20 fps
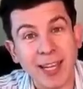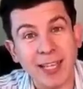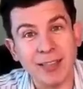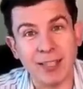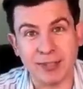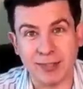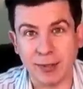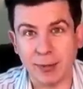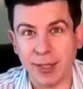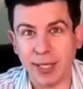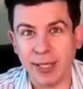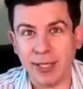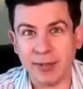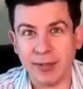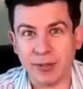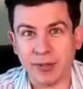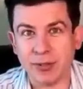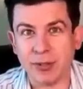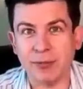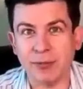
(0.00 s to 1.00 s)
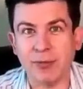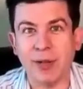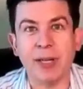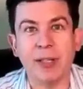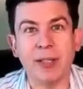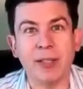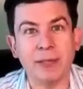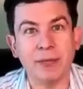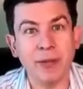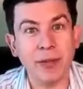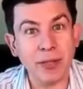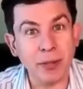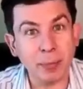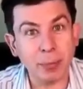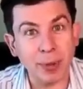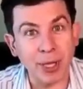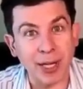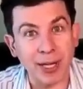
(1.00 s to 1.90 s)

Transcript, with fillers: and dislocating their cervical vertebrae.